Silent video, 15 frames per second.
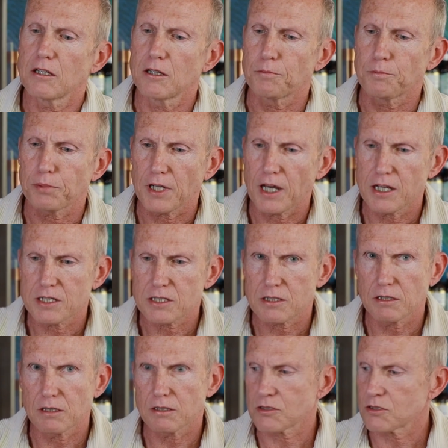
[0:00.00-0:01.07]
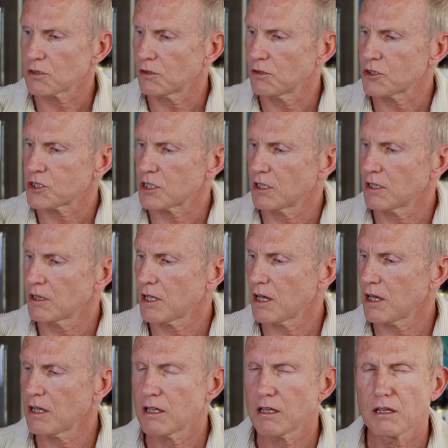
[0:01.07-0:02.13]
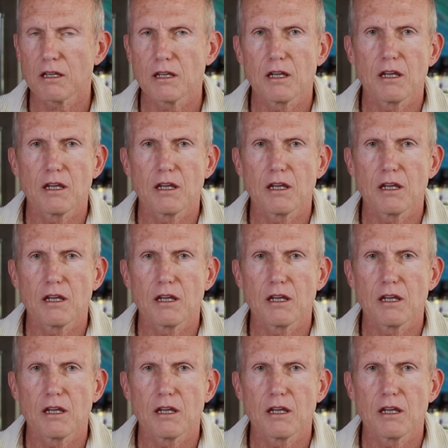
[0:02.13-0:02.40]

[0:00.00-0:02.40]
You place the solution in there.